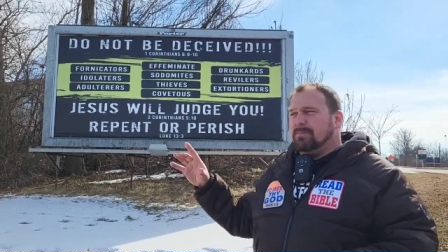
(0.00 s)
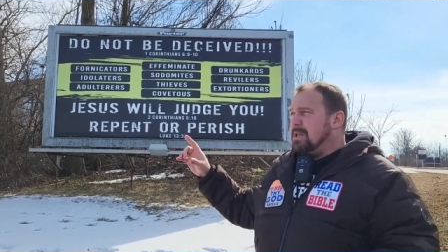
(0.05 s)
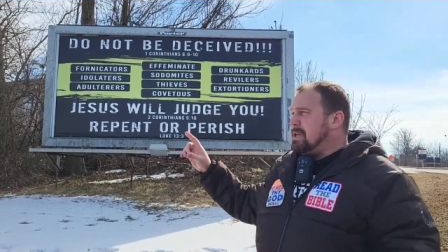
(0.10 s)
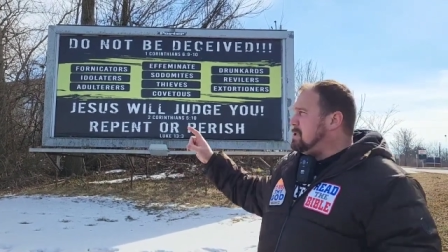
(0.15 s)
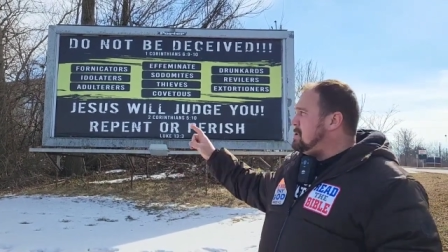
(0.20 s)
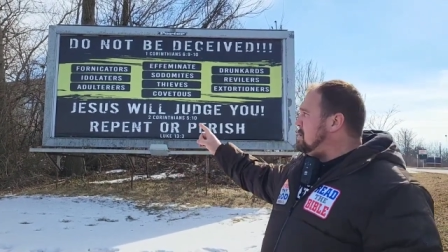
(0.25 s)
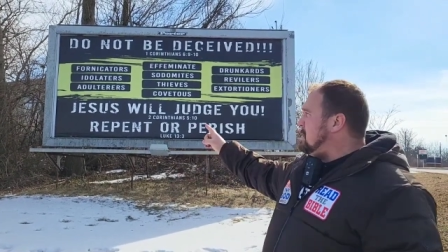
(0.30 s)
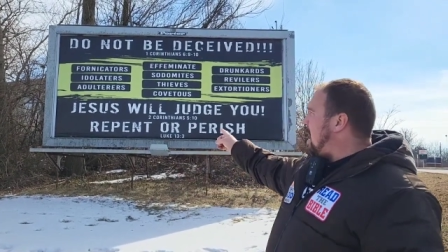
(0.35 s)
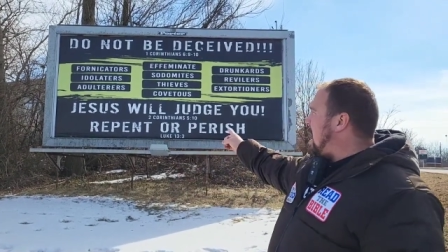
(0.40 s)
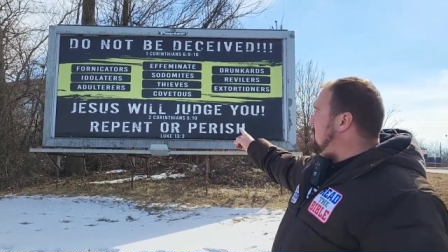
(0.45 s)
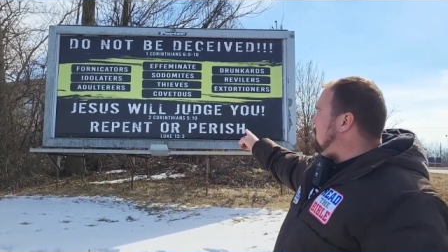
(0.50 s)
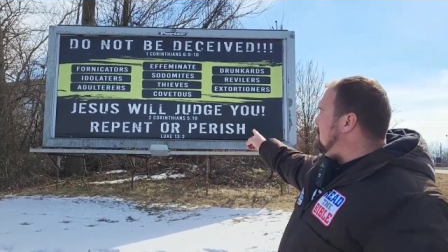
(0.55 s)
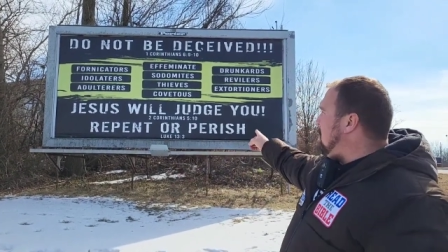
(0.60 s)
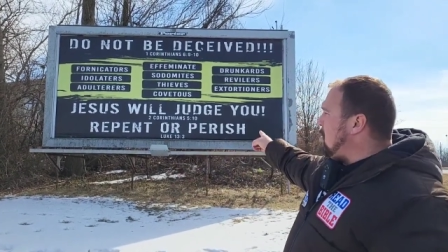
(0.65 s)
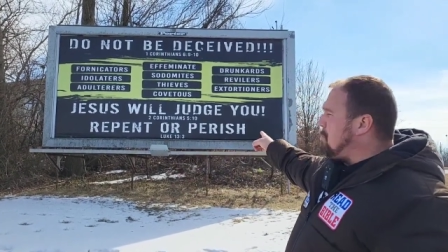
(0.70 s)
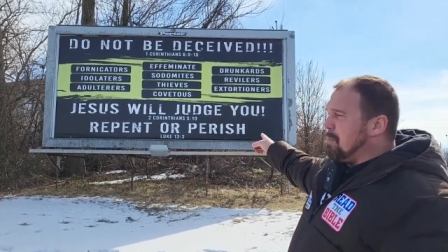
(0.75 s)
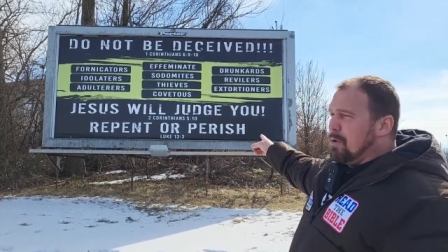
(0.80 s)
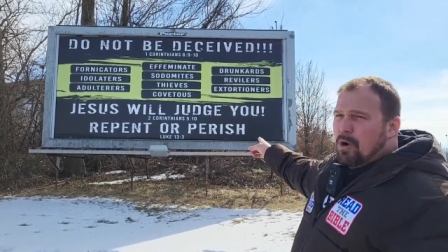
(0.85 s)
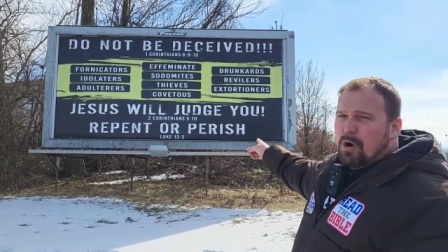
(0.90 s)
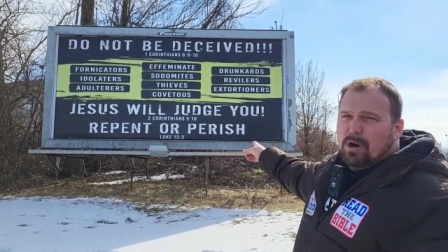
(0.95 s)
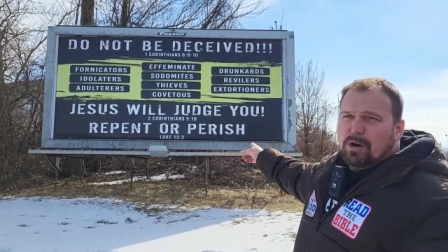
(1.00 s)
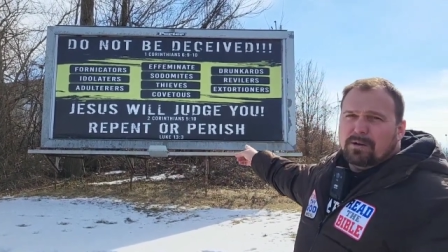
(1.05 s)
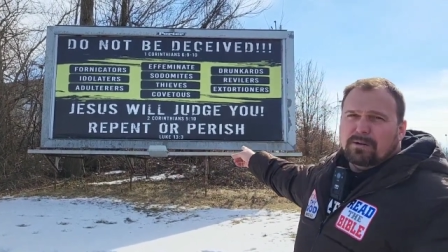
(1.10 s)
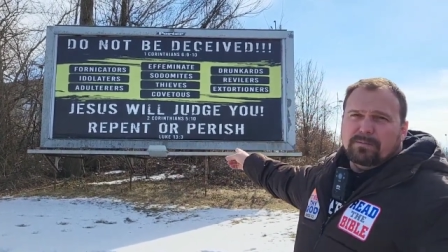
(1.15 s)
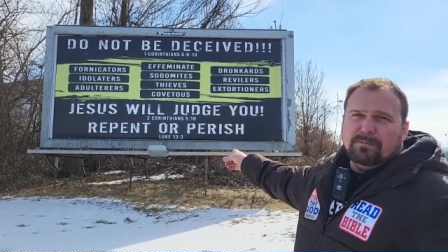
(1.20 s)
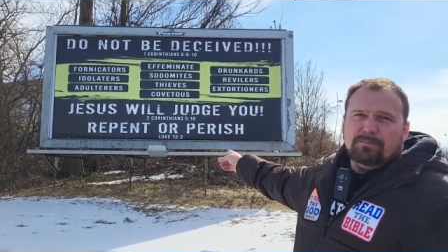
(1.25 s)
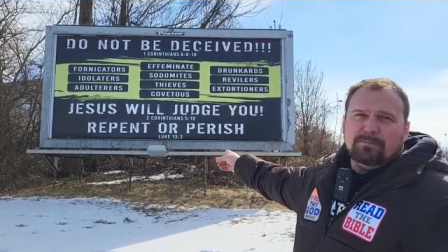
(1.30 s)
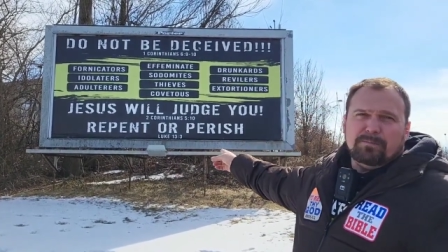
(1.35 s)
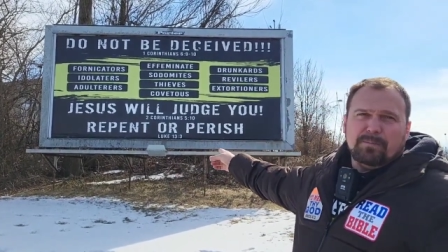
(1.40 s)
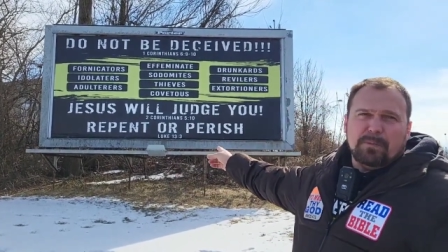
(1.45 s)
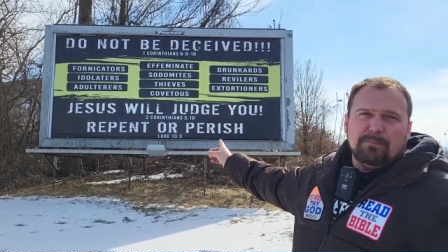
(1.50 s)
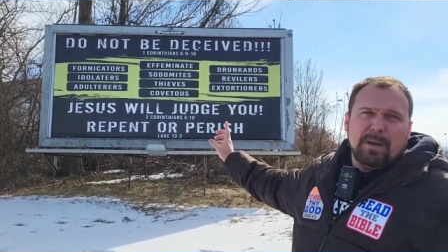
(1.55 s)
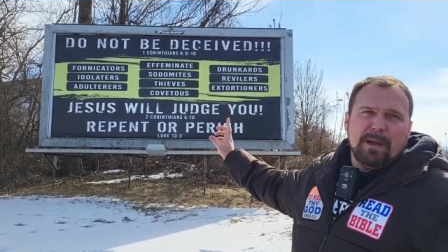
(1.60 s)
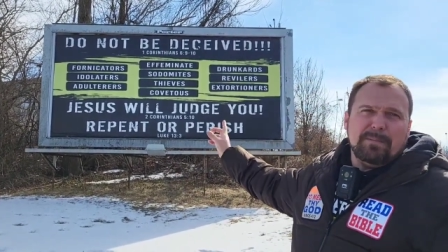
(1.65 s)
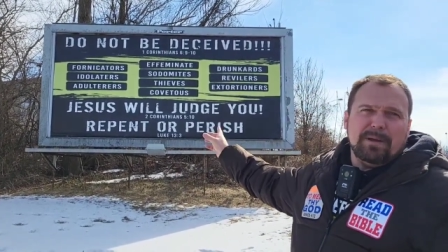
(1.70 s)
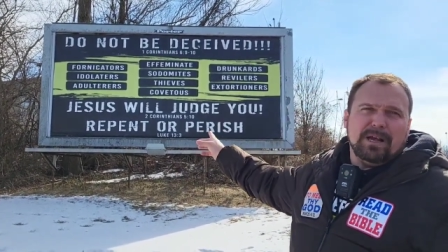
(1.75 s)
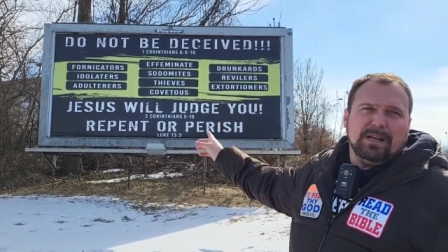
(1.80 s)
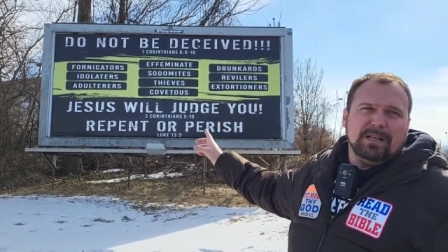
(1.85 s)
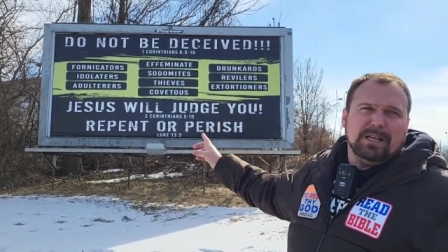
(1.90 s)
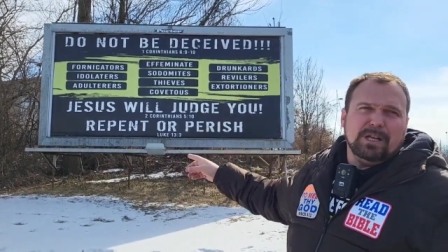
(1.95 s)
This same billboard,
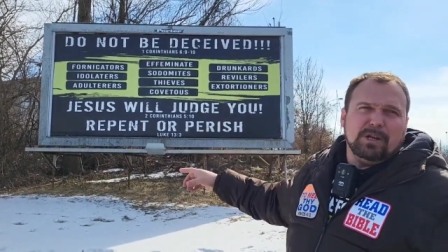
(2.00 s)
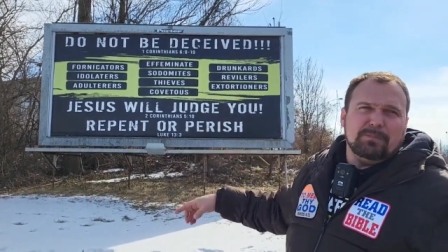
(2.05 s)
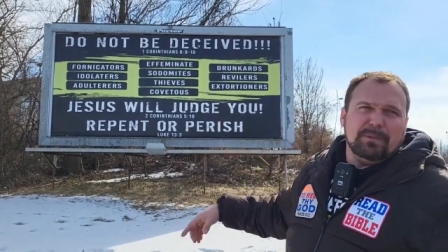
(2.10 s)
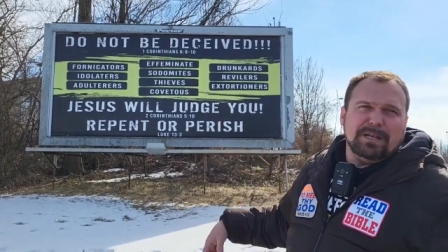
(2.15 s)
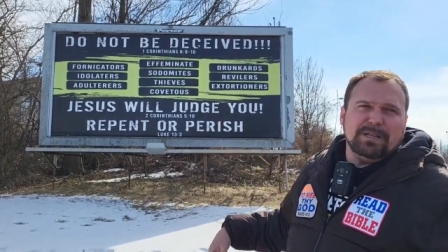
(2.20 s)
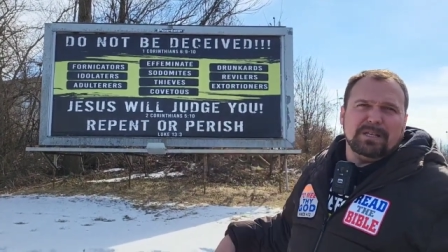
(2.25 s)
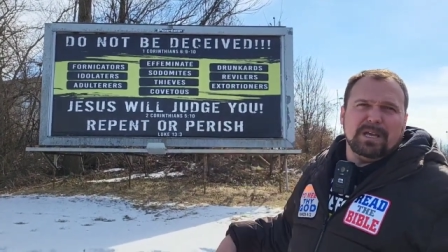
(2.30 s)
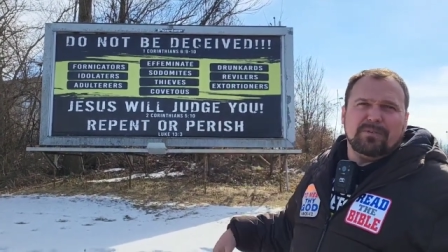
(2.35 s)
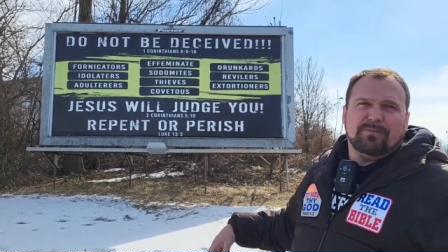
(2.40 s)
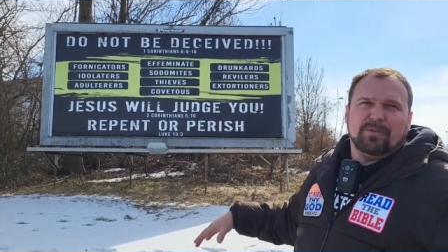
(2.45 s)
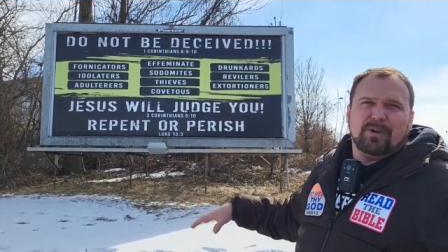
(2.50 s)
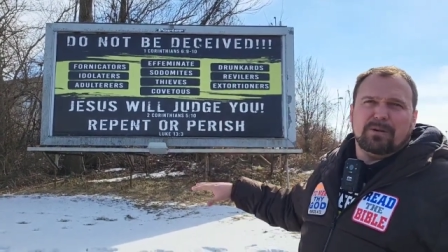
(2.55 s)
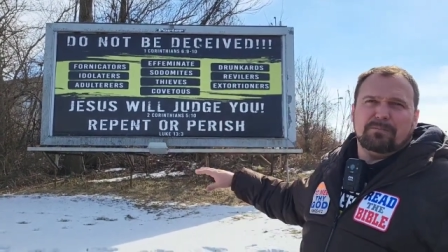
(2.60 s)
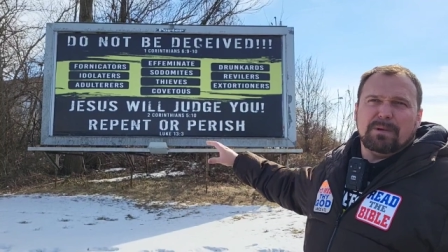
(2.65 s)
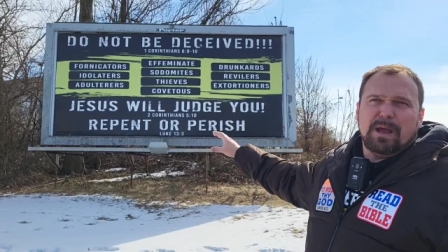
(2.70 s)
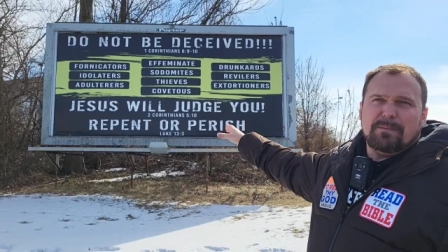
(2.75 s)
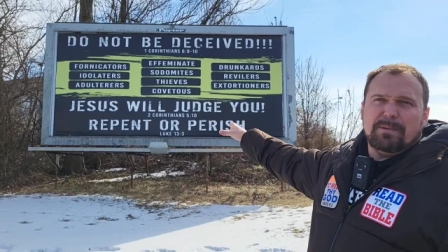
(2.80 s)
maybe a little bit different,